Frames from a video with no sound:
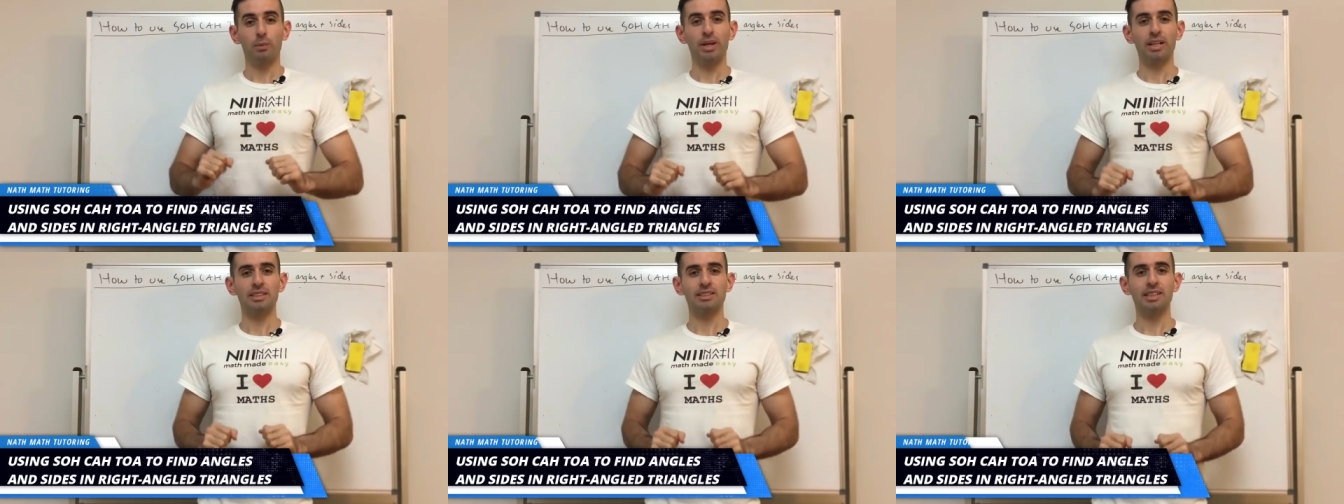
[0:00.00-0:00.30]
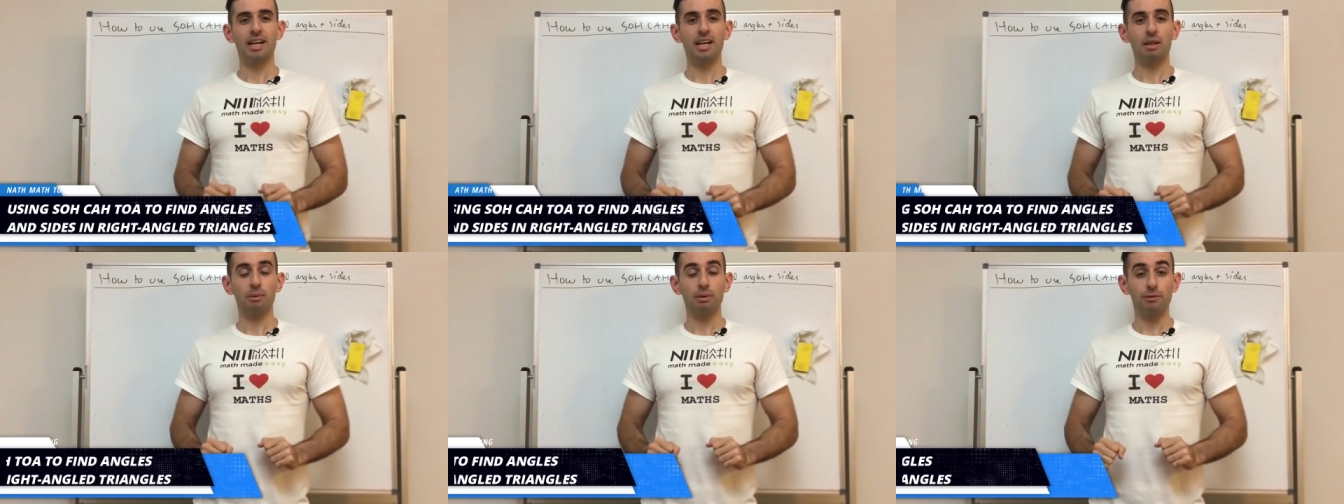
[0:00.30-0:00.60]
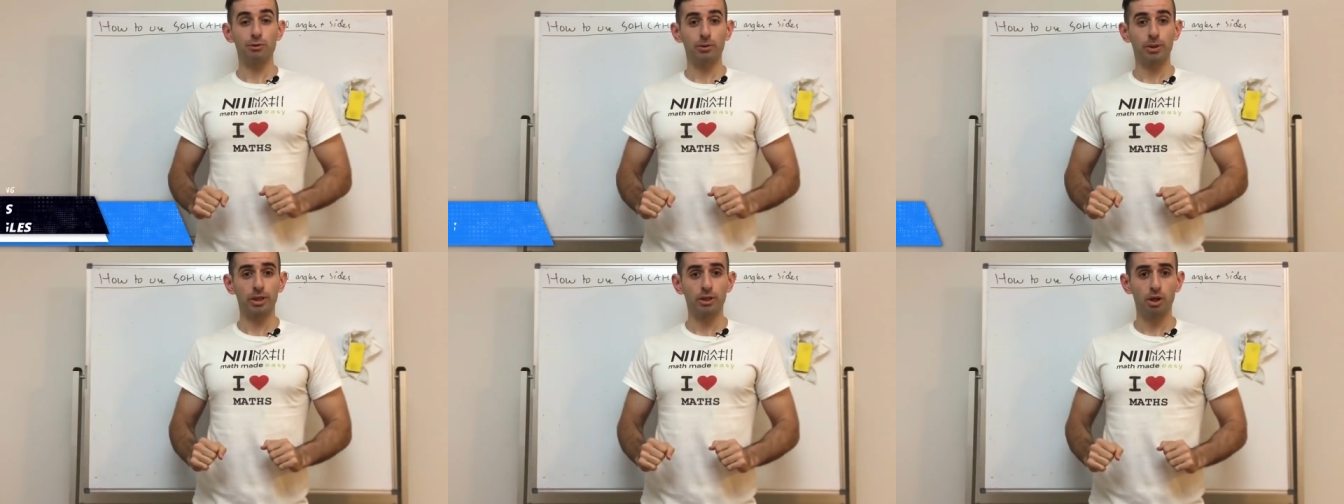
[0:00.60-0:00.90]
we are starting
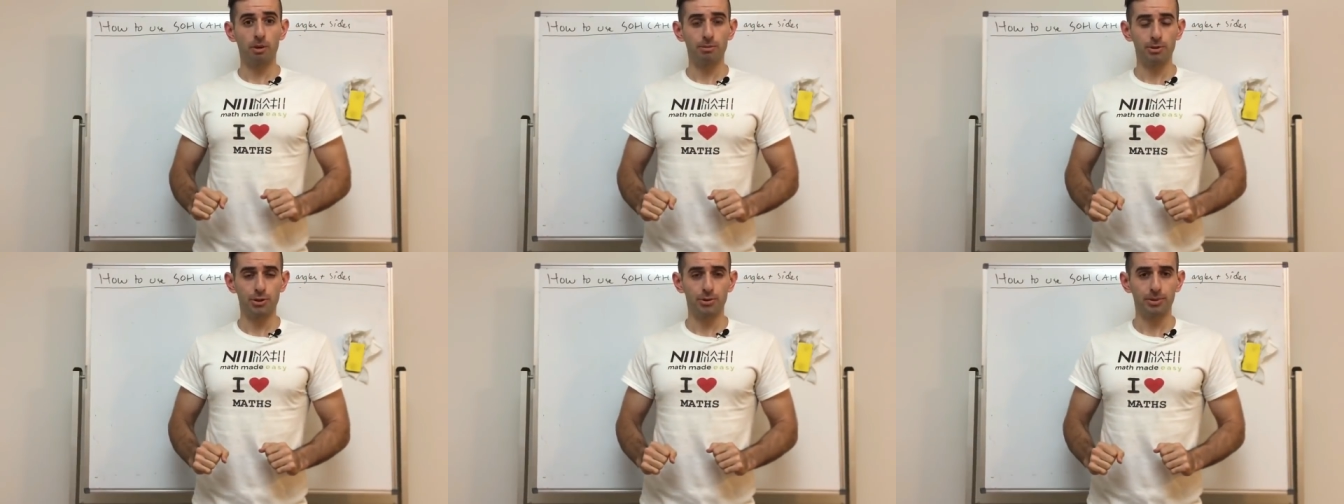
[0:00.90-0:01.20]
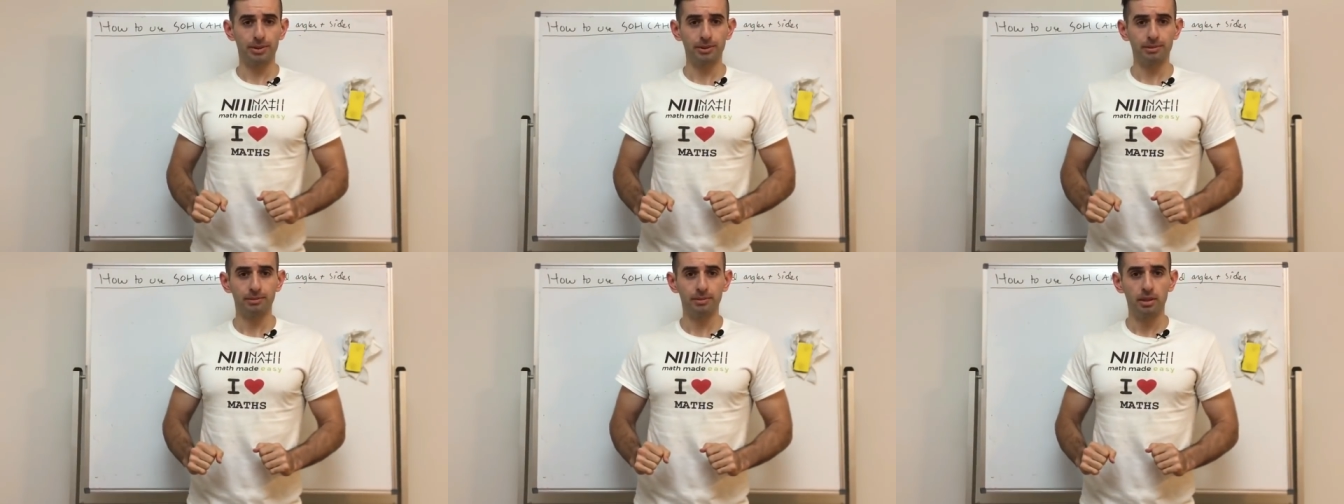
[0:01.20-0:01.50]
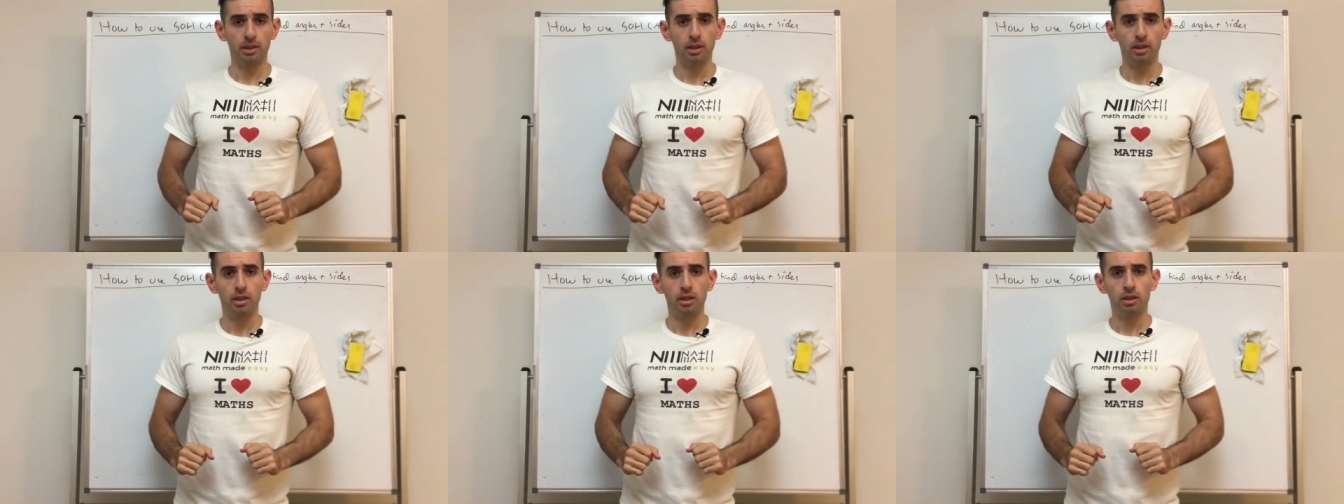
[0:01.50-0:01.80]
with trigonometry.
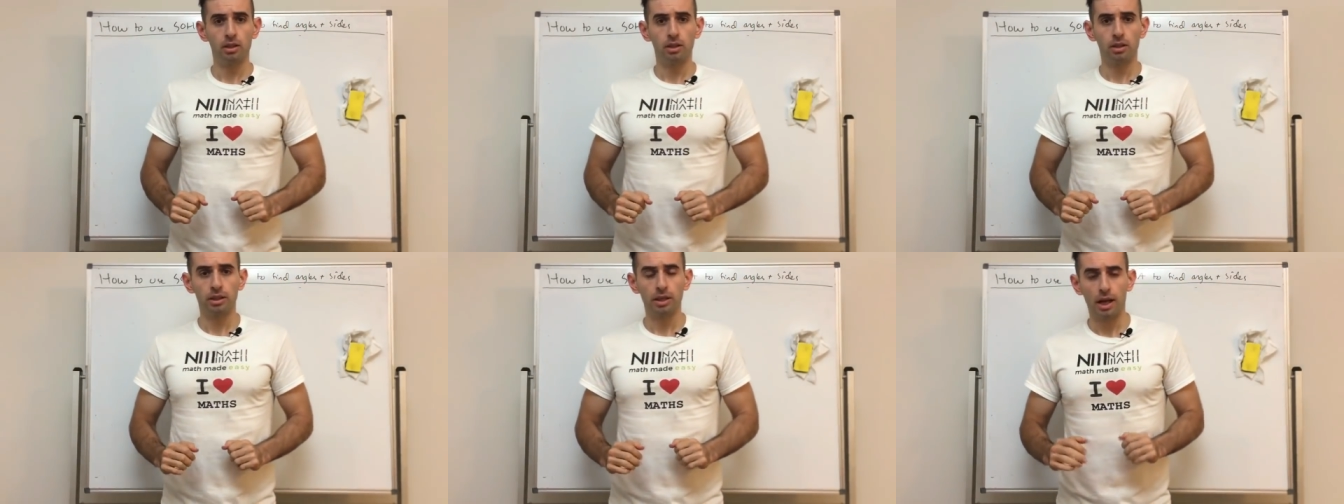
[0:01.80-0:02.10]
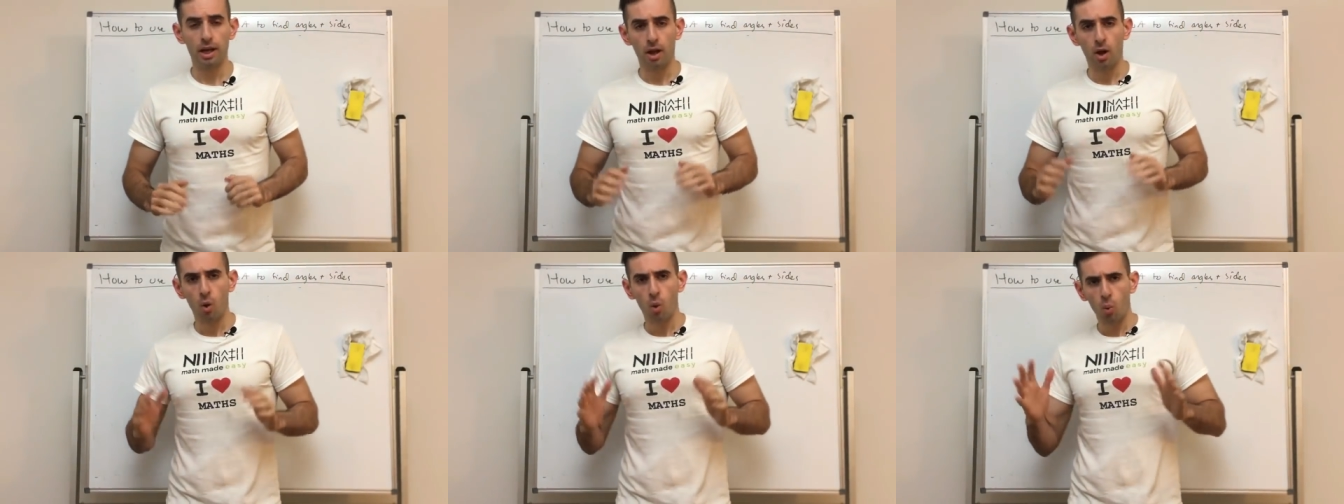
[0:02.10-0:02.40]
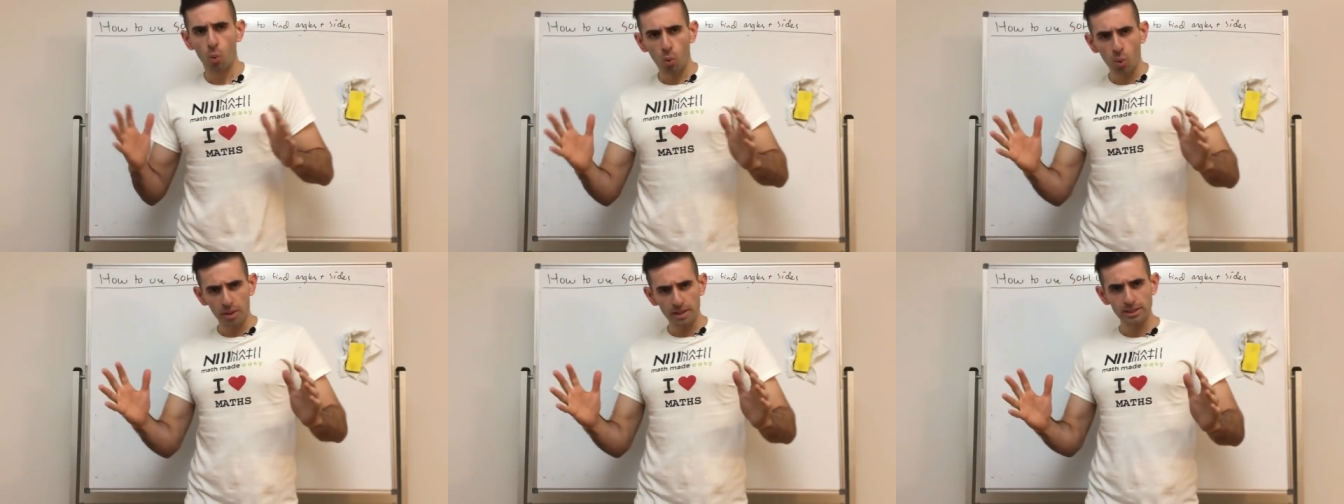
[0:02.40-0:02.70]

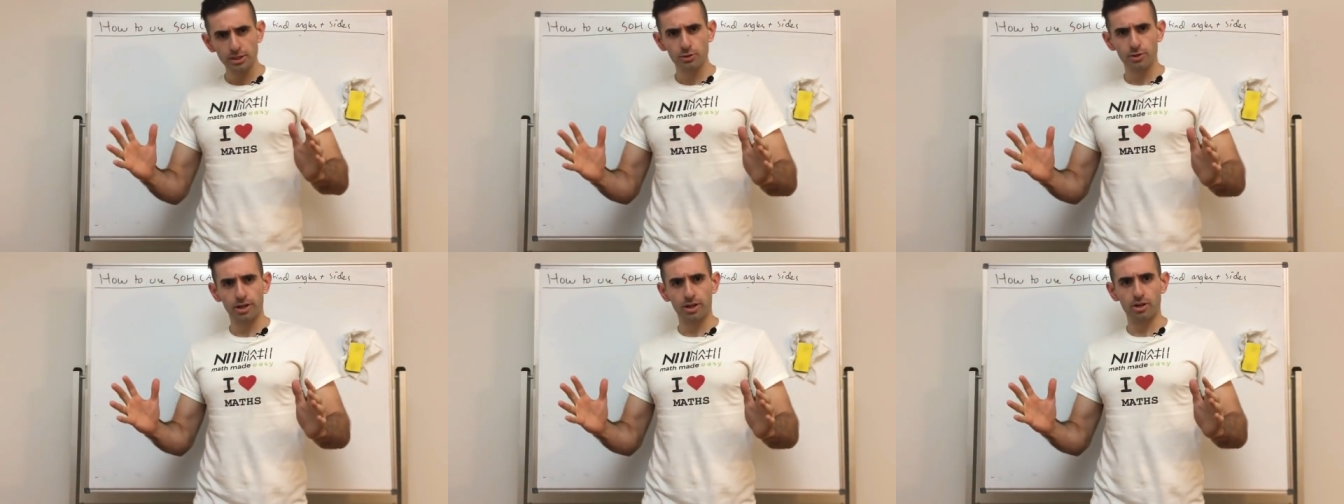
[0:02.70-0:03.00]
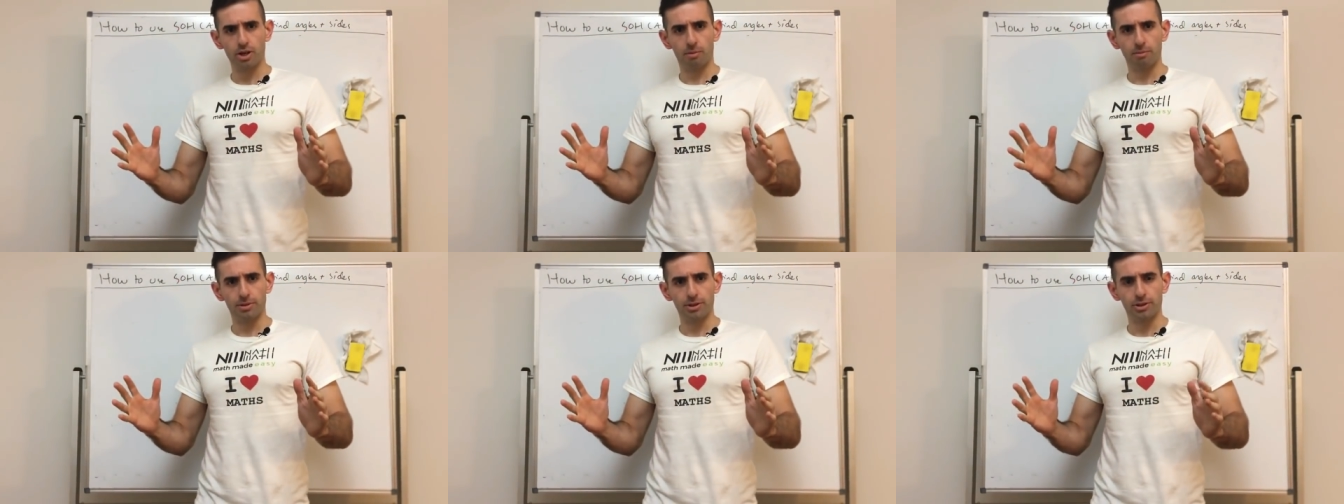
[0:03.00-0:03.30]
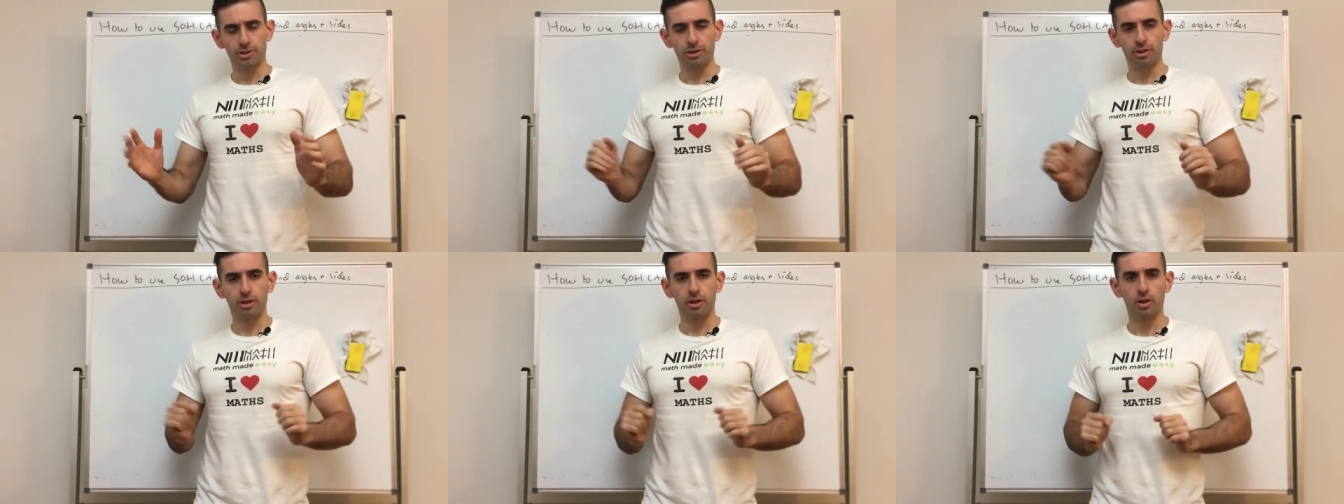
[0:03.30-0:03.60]
What is
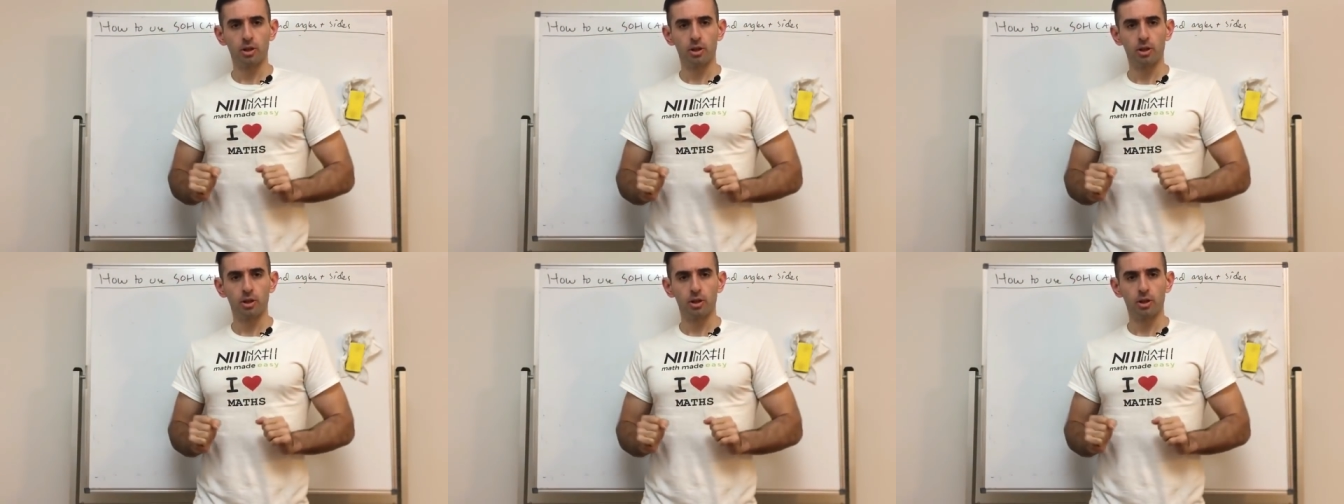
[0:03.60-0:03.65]
trigonometry?